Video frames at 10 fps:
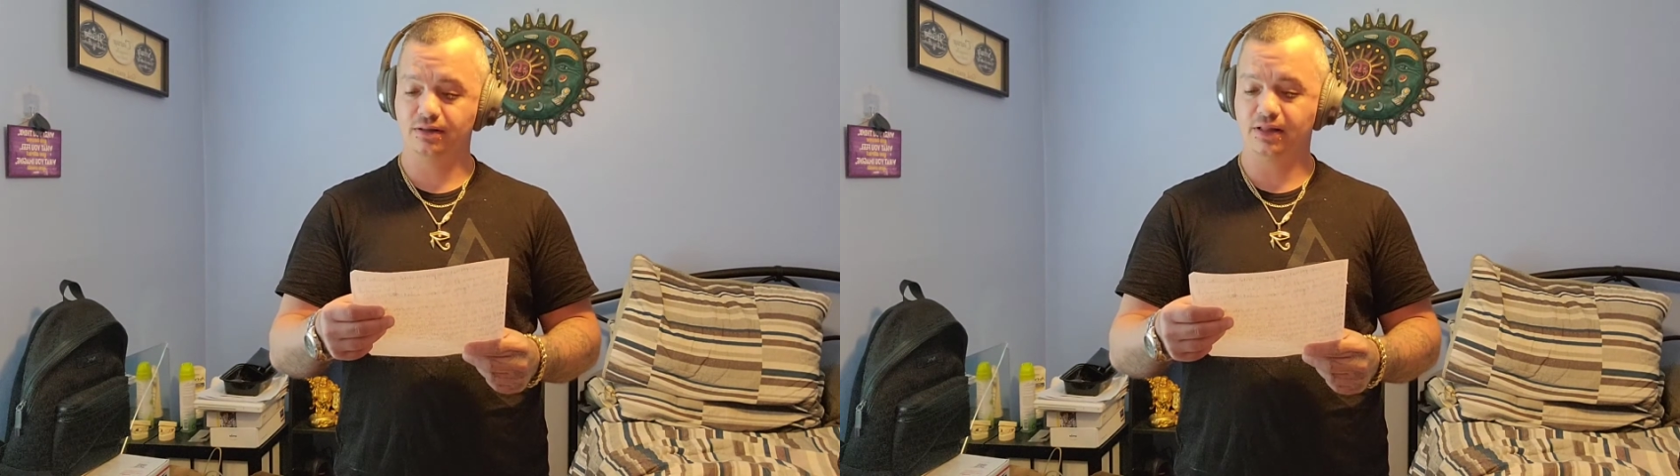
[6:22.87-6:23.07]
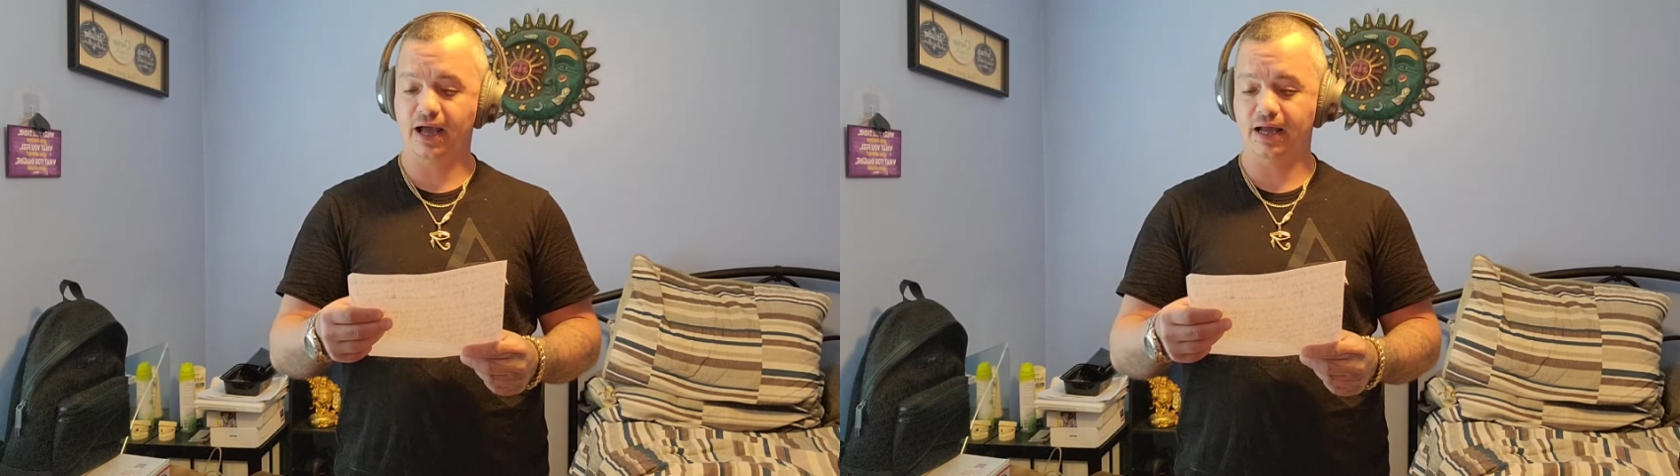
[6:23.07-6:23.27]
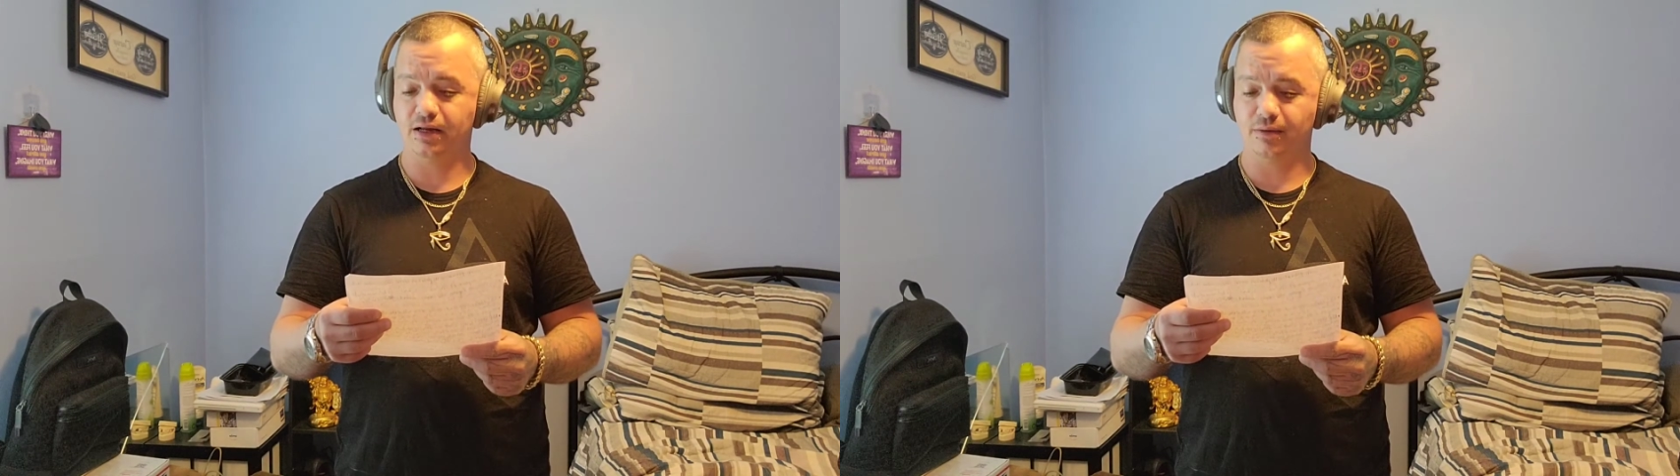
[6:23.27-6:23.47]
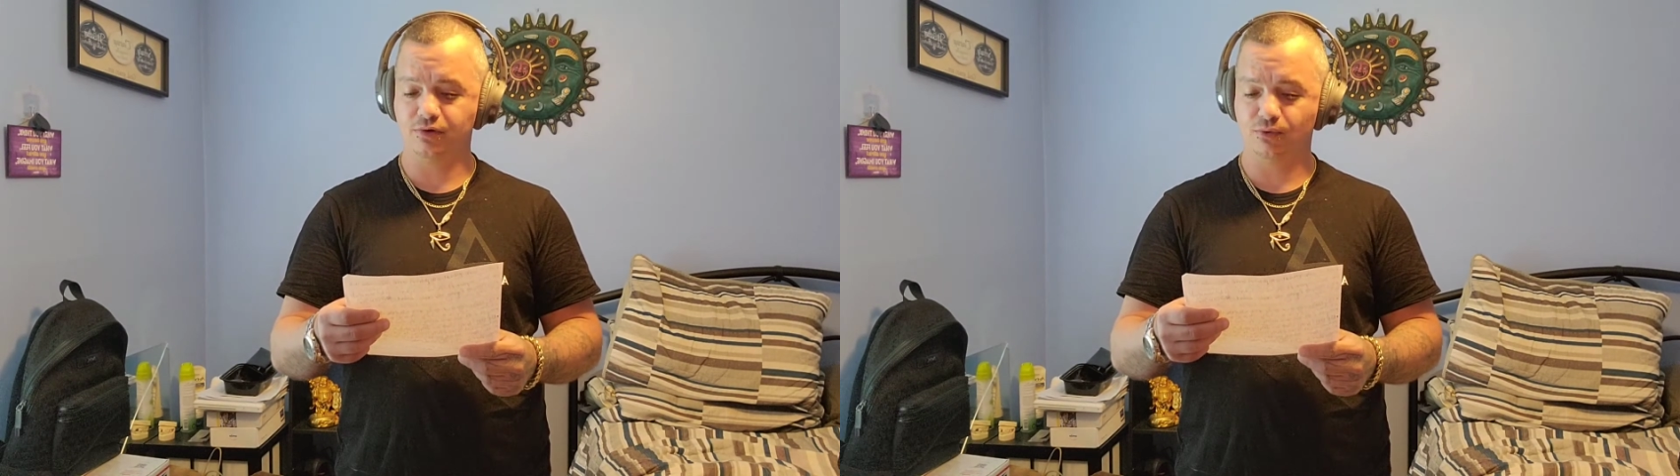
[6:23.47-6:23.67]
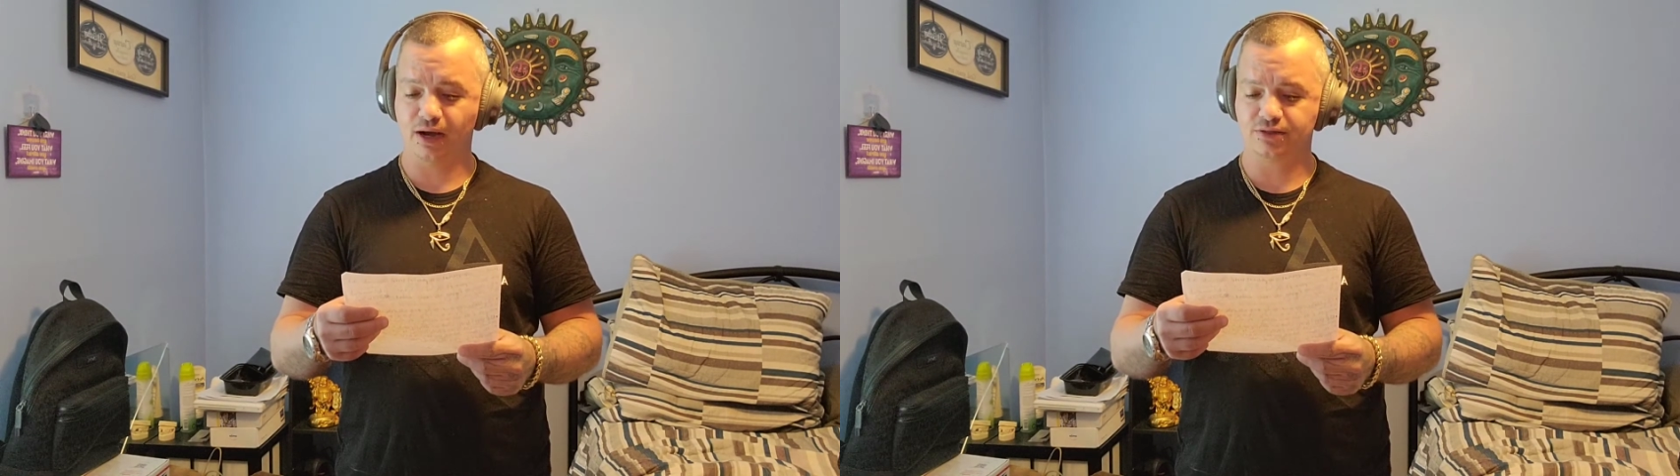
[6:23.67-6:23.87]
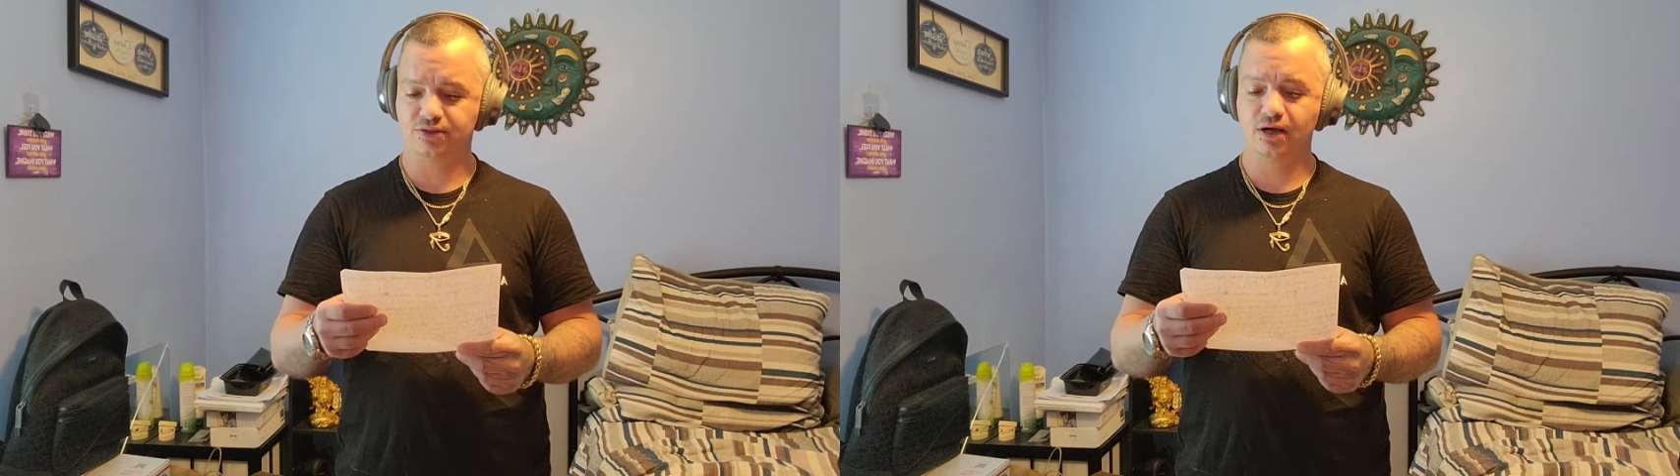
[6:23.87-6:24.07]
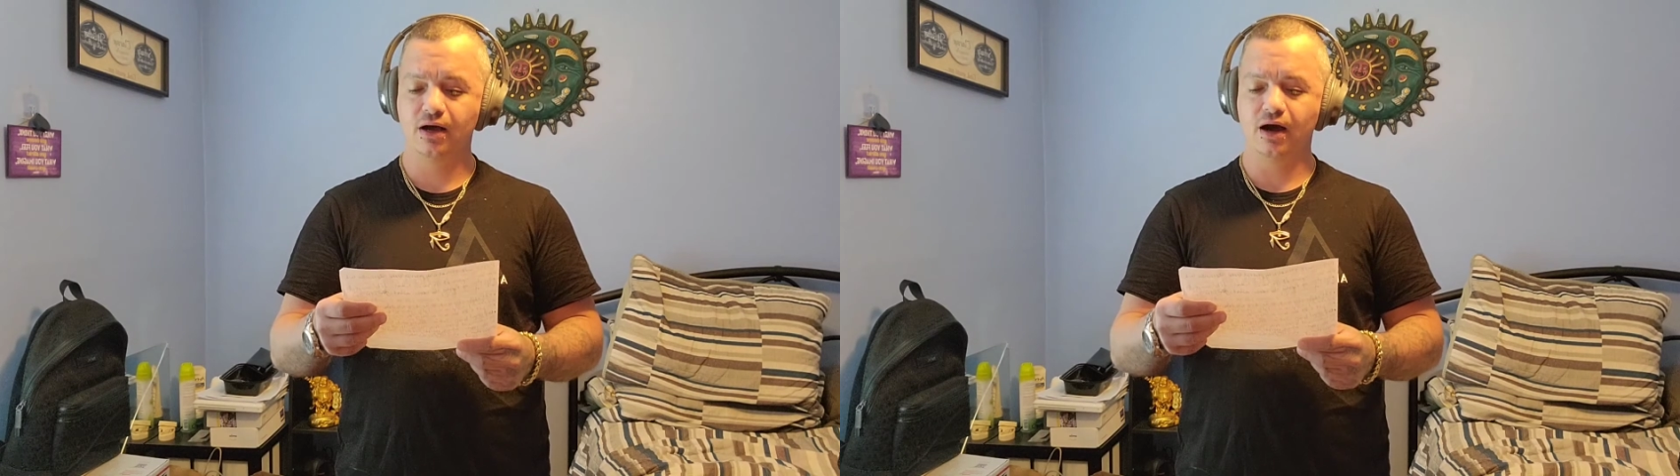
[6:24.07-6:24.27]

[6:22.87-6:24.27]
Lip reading: the AWS,